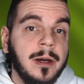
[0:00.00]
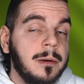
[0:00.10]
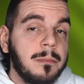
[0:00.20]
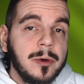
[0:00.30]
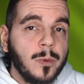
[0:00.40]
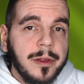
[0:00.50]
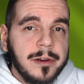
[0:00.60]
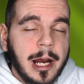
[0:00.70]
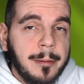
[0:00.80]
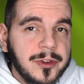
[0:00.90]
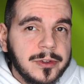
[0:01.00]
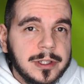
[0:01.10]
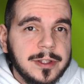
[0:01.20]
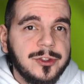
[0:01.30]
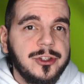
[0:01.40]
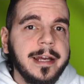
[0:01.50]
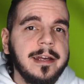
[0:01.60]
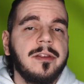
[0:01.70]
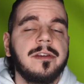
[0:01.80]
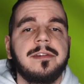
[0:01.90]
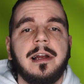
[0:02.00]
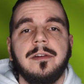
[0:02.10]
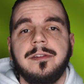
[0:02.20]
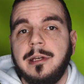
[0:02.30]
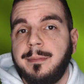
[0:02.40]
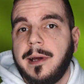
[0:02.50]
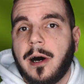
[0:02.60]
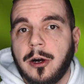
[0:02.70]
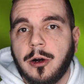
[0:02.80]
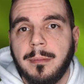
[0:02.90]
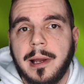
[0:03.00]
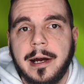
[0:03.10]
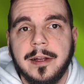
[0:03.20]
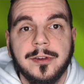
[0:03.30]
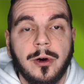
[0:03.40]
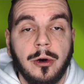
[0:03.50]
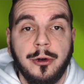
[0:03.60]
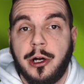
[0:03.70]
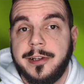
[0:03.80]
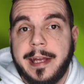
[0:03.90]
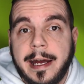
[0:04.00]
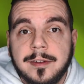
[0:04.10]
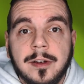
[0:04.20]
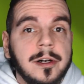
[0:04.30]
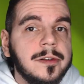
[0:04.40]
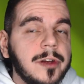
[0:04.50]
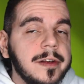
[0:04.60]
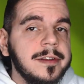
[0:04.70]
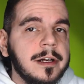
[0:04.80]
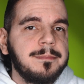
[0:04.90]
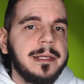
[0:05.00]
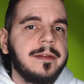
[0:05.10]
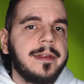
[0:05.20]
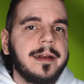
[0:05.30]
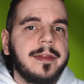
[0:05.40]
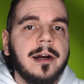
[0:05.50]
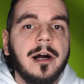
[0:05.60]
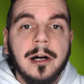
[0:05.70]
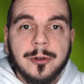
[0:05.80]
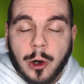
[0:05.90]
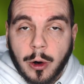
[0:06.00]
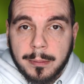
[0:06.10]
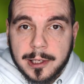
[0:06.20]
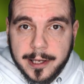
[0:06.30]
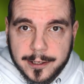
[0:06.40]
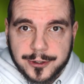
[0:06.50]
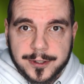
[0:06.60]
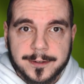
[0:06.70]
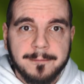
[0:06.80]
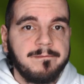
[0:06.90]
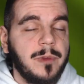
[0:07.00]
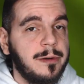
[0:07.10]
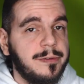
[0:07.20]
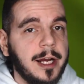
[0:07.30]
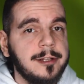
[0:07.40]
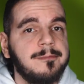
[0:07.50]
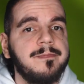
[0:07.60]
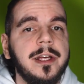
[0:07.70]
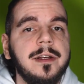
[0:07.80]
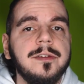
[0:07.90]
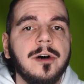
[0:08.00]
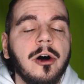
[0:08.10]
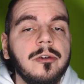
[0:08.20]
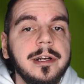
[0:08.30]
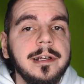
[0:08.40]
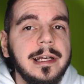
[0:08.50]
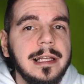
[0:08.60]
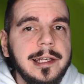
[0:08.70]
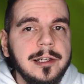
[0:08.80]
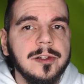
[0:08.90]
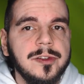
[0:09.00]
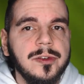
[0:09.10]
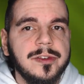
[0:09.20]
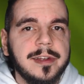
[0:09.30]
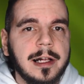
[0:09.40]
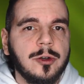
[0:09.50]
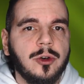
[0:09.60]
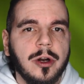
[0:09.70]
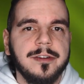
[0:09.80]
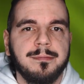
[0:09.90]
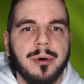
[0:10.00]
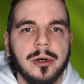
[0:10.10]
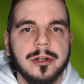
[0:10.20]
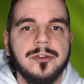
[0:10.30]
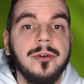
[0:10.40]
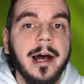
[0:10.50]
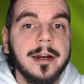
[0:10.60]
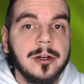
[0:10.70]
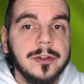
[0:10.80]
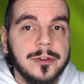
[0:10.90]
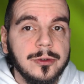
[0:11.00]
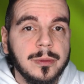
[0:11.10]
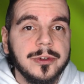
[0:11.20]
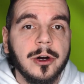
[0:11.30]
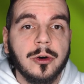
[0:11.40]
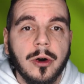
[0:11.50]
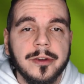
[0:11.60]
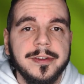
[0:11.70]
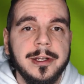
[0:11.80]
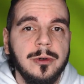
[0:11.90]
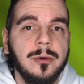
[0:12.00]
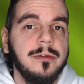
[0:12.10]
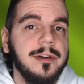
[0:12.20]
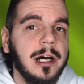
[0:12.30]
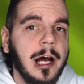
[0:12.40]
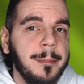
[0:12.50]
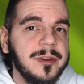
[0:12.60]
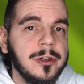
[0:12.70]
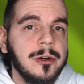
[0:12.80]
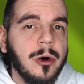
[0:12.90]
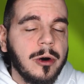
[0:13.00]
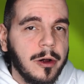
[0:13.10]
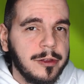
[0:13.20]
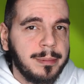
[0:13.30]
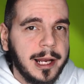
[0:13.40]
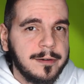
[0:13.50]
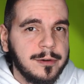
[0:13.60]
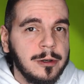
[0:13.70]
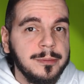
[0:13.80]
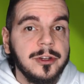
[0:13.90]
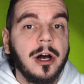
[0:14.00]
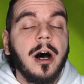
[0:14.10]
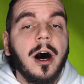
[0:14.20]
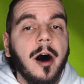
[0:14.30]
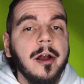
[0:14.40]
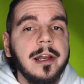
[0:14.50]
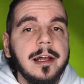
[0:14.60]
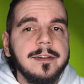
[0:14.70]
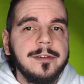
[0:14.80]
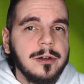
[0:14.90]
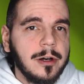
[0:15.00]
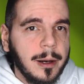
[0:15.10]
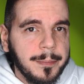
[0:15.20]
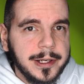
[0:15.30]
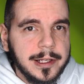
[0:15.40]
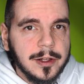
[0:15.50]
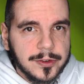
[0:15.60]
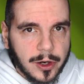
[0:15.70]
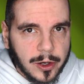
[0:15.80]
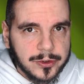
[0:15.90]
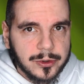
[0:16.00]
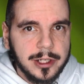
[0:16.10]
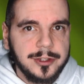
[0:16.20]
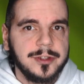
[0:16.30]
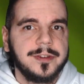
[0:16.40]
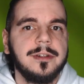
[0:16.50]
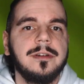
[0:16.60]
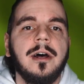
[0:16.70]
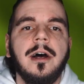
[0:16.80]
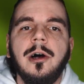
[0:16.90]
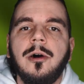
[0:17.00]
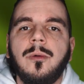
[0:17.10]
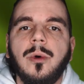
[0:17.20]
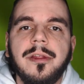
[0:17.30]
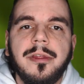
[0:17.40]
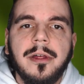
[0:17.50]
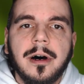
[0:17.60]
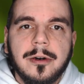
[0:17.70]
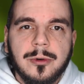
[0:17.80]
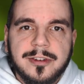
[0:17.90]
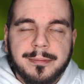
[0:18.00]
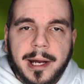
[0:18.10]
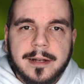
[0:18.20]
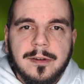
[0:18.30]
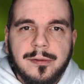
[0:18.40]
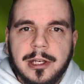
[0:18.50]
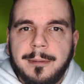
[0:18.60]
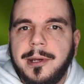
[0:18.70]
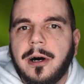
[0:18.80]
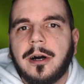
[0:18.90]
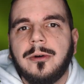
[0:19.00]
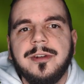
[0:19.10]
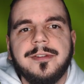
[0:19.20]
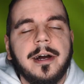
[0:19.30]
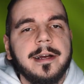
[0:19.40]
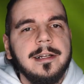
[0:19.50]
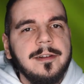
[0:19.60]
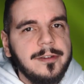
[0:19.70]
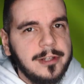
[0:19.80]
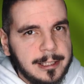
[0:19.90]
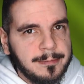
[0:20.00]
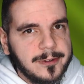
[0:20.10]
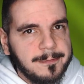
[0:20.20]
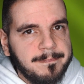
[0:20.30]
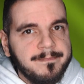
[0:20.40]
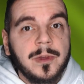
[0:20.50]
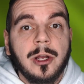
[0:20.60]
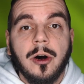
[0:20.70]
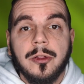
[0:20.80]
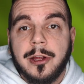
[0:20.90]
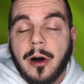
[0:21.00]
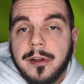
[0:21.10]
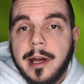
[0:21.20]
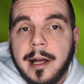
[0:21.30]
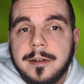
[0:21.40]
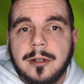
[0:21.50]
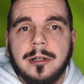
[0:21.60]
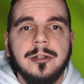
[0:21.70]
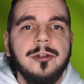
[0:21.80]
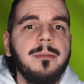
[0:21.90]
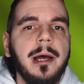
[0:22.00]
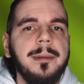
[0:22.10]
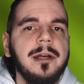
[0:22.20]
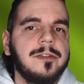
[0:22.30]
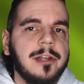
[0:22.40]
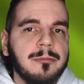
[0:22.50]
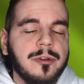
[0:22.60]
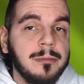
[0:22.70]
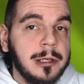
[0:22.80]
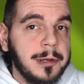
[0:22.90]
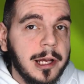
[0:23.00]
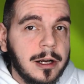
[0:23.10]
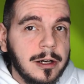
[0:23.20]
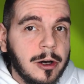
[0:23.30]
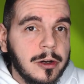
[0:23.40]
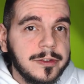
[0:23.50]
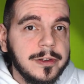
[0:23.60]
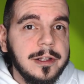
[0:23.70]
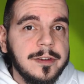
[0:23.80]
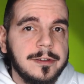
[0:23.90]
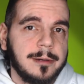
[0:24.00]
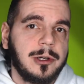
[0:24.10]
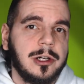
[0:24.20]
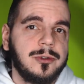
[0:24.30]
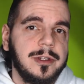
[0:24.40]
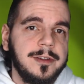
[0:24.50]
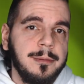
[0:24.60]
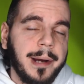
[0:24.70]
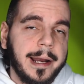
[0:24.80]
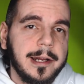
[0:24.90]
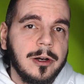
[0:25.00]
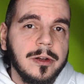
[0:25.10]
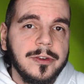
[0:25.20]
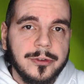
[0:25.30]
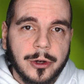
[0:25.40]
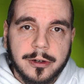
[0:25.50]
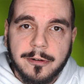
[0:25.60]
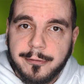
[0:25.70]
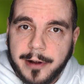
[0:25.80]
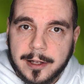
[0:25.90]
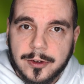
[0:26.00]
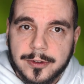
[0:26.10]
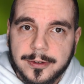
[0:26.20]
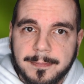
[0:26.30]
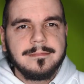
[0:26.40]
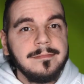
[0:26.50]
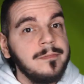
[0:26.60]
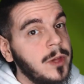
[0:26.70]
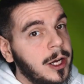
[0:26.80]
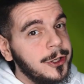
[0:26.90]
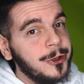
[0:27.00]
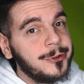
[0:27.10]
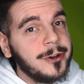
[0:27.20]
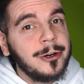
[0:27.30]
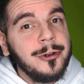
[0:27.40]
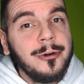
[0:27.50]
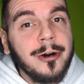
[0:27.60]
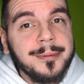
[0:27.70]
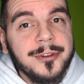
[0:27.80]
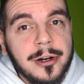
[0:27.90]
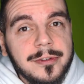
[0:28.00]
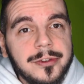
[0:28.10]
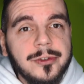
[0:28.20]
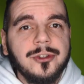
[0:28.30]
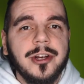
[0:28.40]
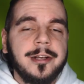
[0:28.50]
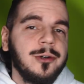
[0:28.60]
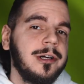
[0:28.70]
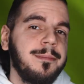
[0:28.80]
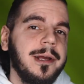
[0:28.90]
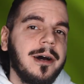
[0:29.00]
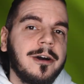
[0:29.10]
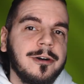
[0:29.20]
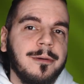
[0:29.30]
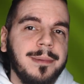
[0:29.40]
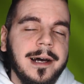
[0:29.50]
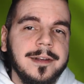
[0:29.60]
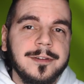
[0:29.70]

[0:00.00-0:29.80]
But whether Amazon is checking the seller's EPR compliance or not yet does not mean that there are no obligations. In fact, it is already illegal to sell cross-border to end consumers across the EU via Amazon or other platforms unless your company is also registered with the respective EPR recycling schemes. On the other hand, you may be exempt from EPR laws in some countries depending on certain factors. Use our Europe service to check your EPR compliance